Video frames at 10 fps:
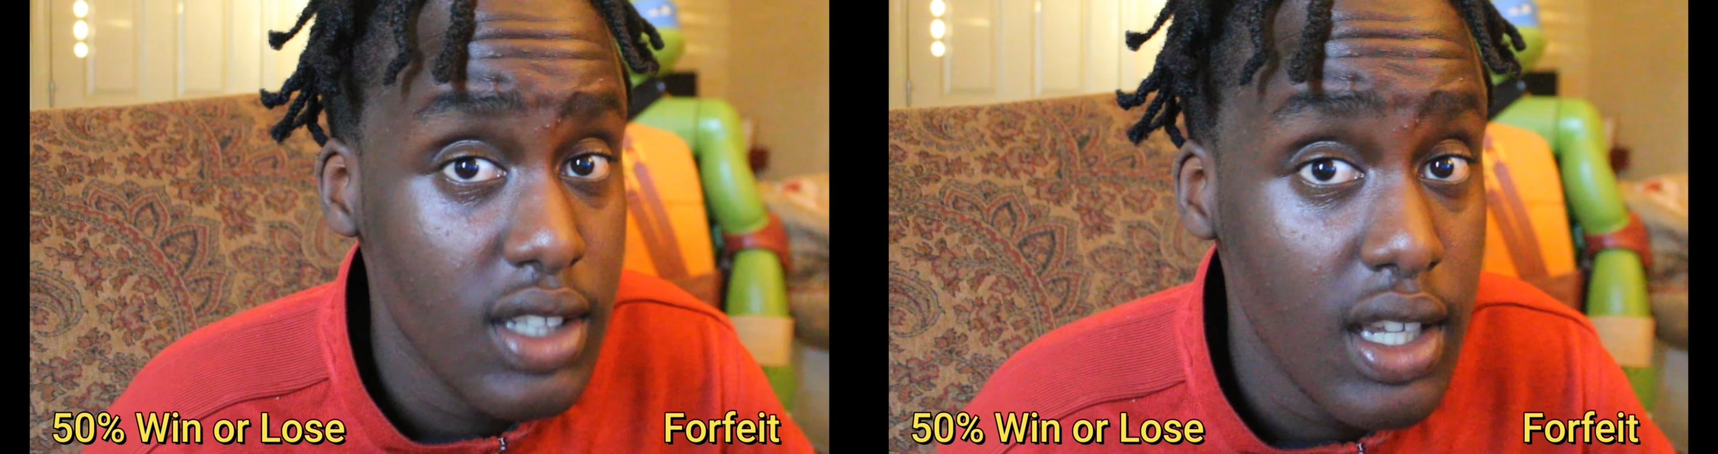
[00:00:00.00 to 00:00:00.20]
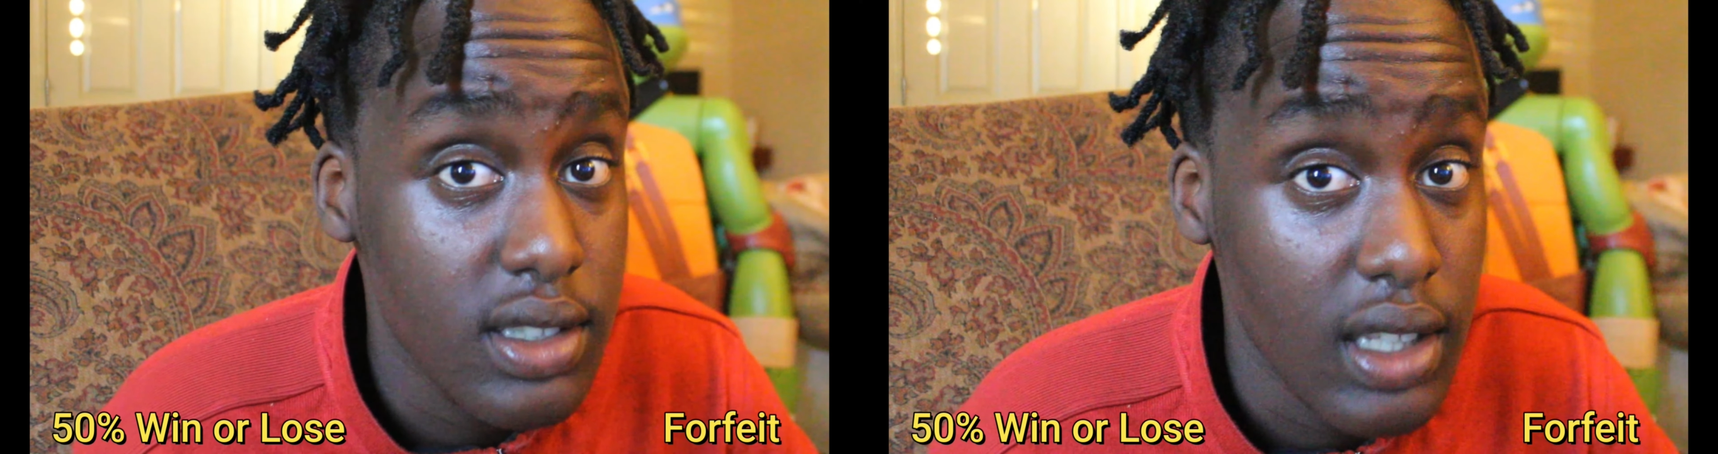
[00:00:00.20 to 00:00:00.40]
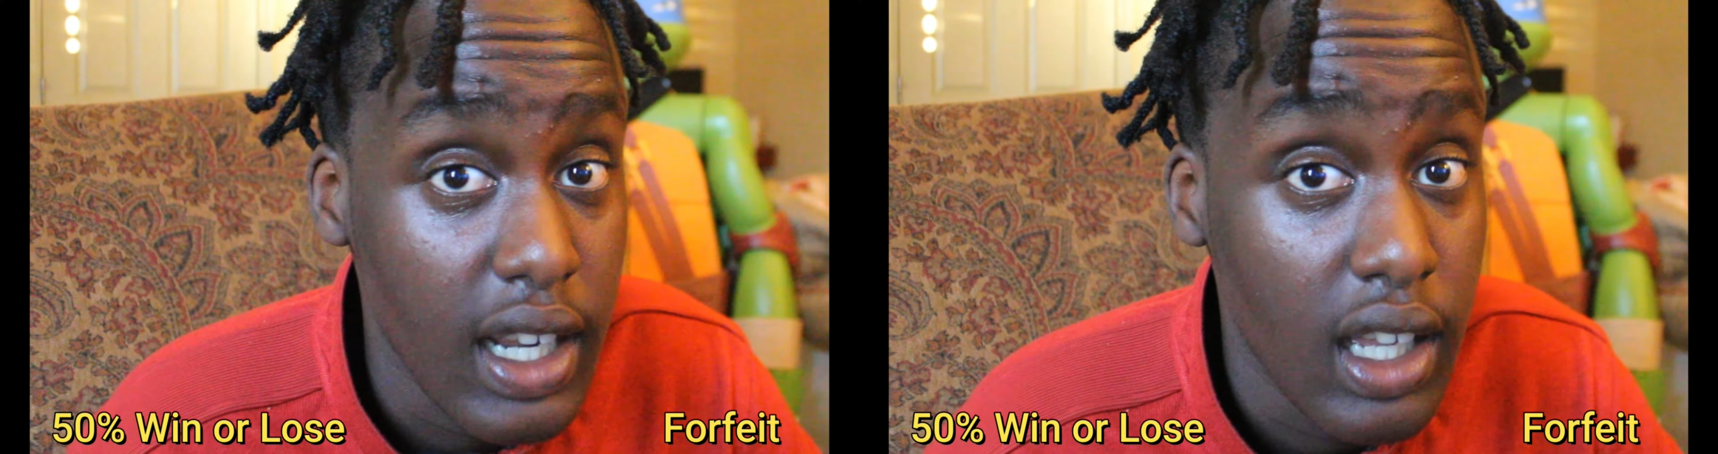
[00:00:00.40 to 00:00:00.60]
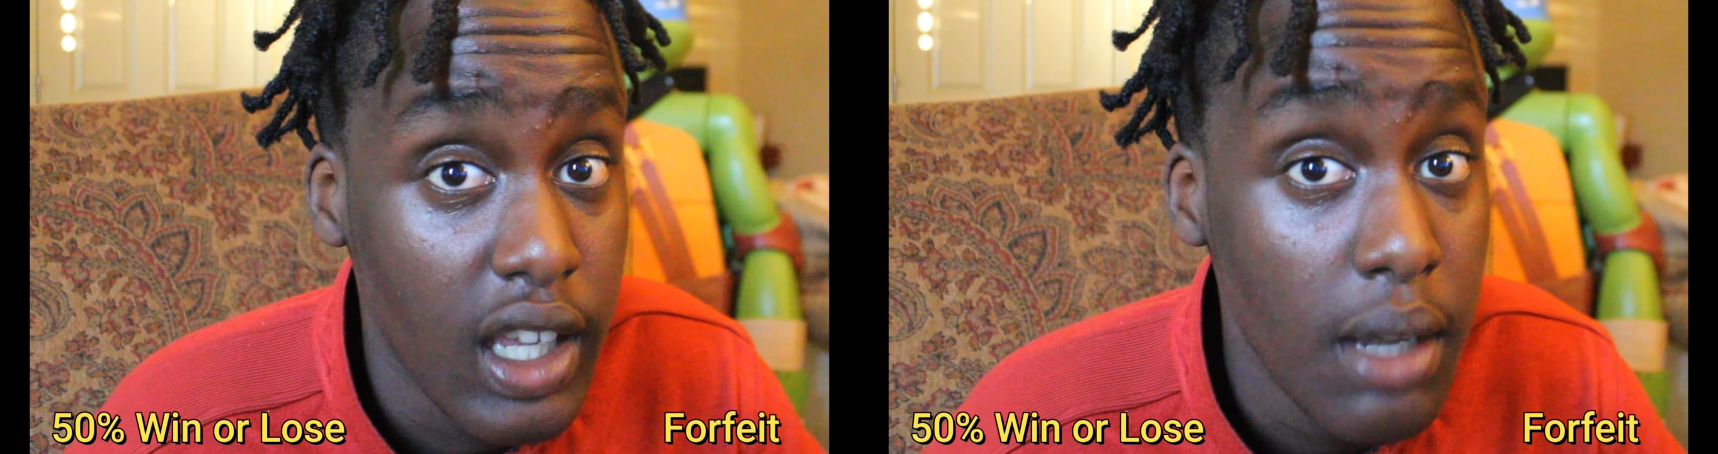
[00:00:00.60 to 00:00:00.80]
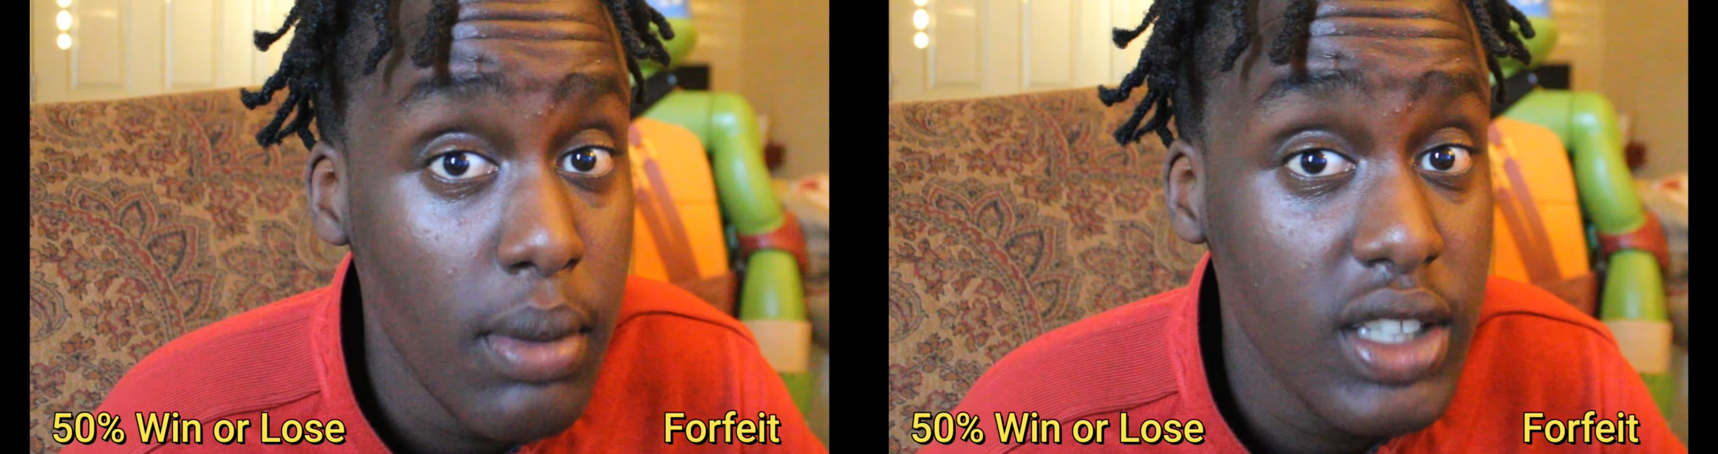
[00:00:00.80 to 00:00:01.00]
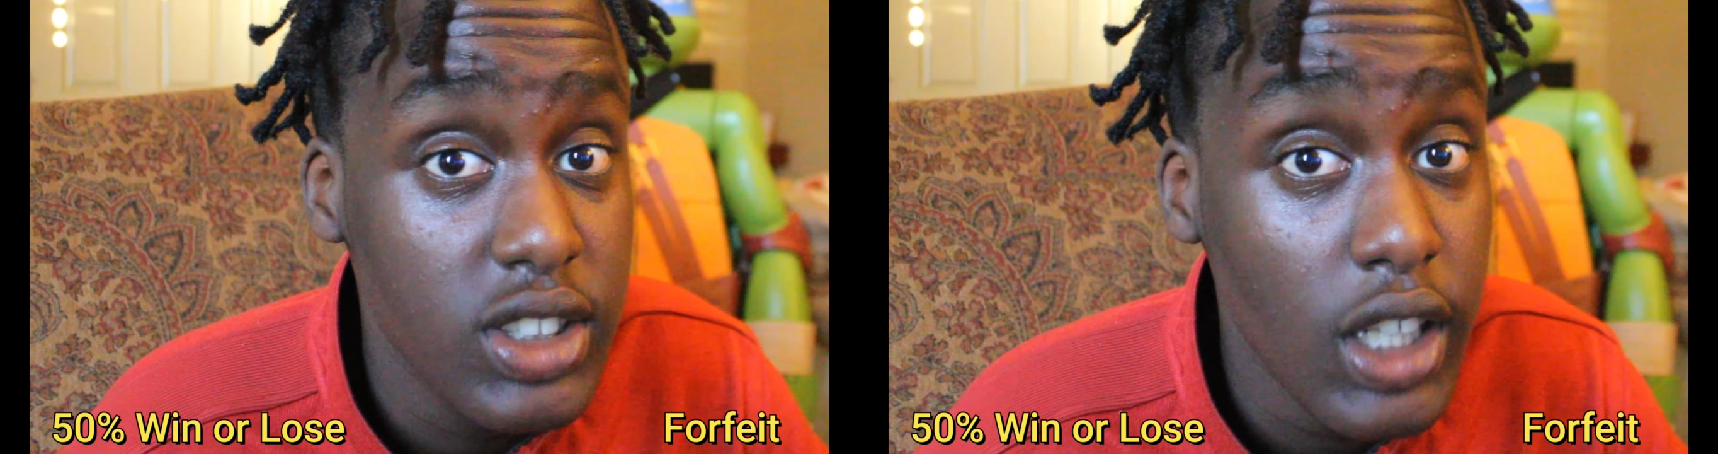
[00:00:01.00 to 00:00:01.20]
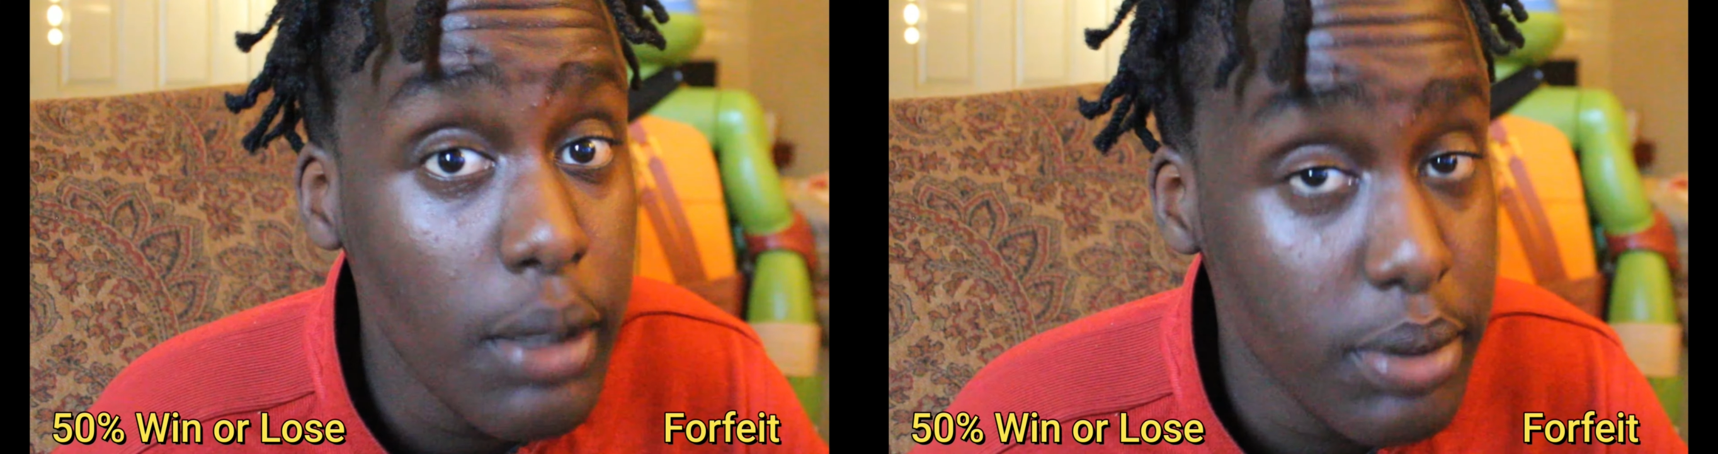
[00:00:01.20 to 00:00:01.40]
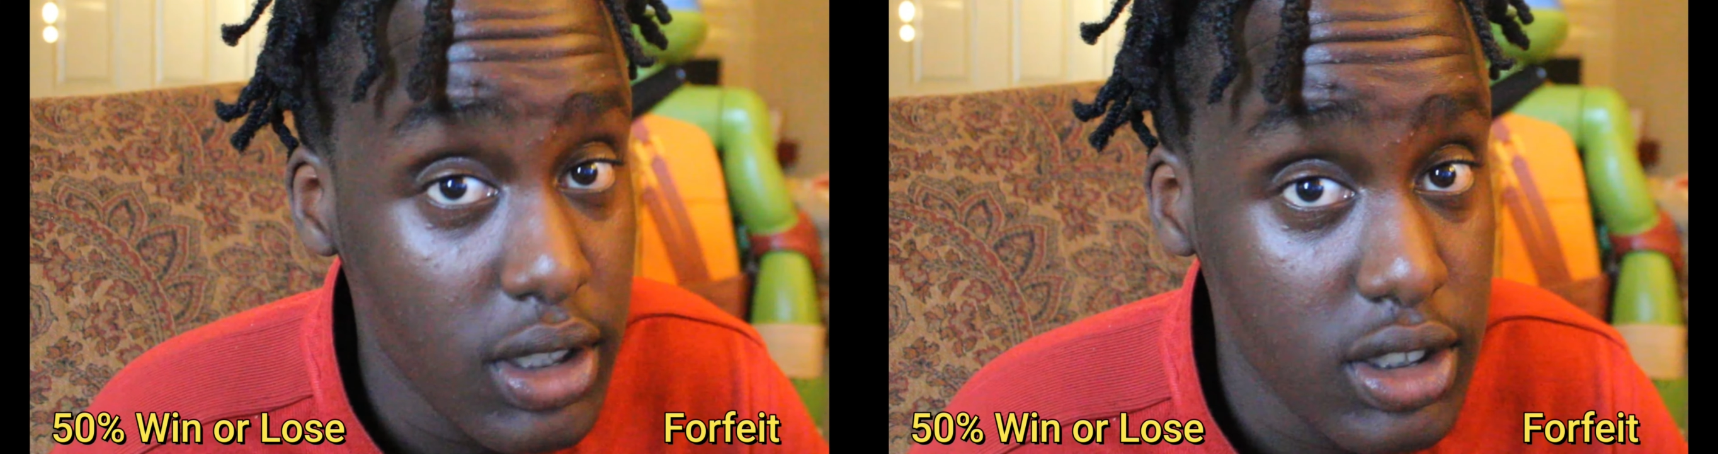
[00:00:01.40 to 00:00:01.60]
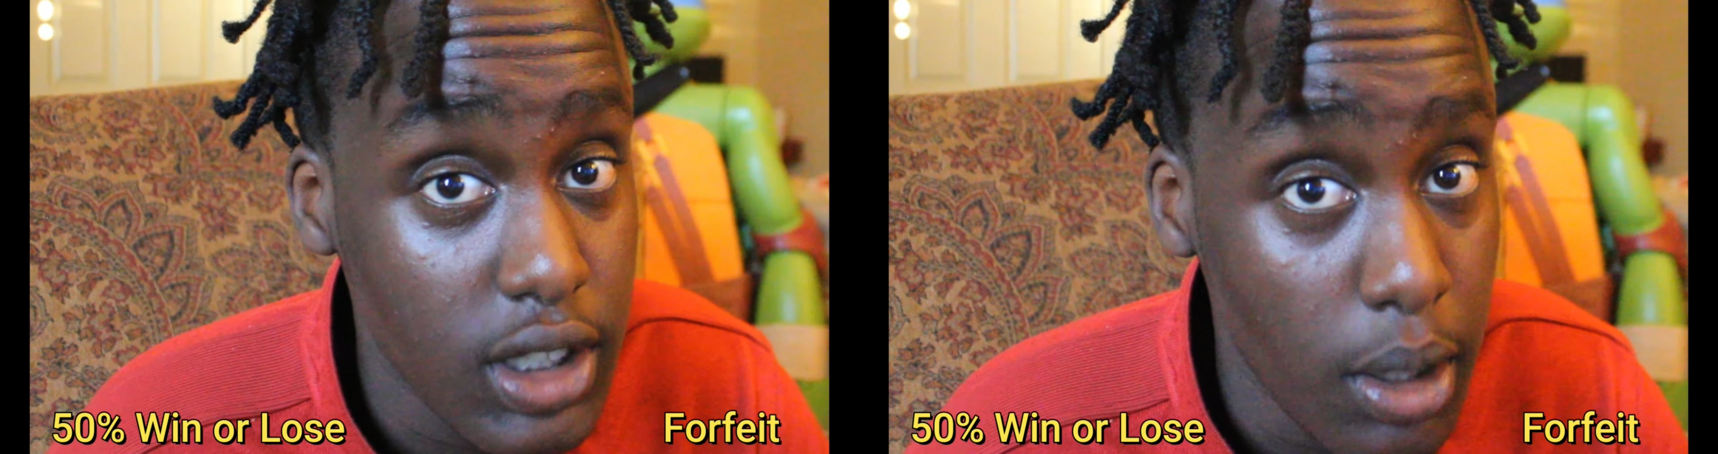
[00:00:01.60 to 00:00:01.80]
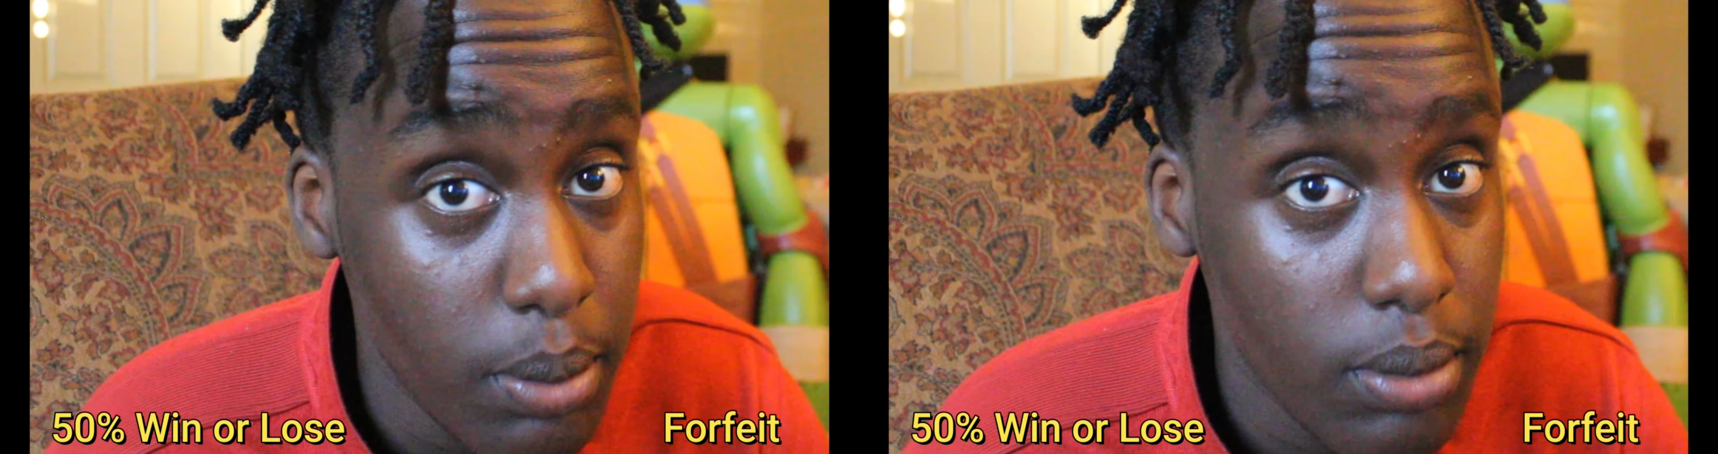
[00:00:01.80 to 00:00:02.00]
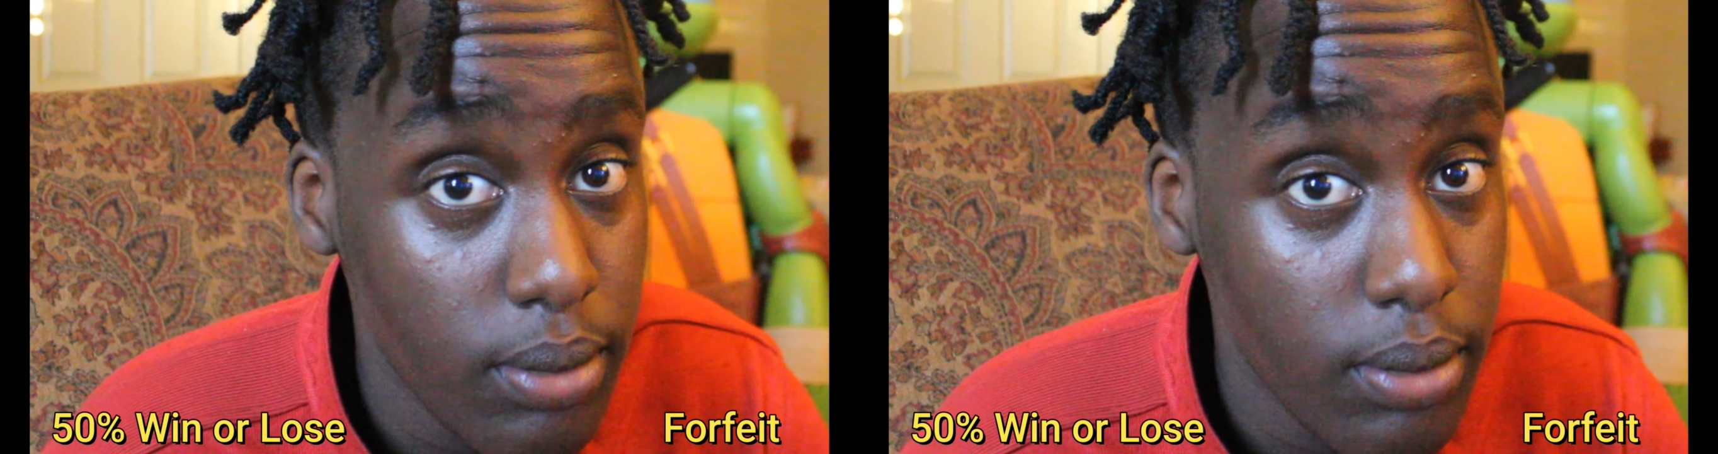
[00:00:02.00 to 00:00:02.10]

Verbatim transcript: chance that I can get my championship,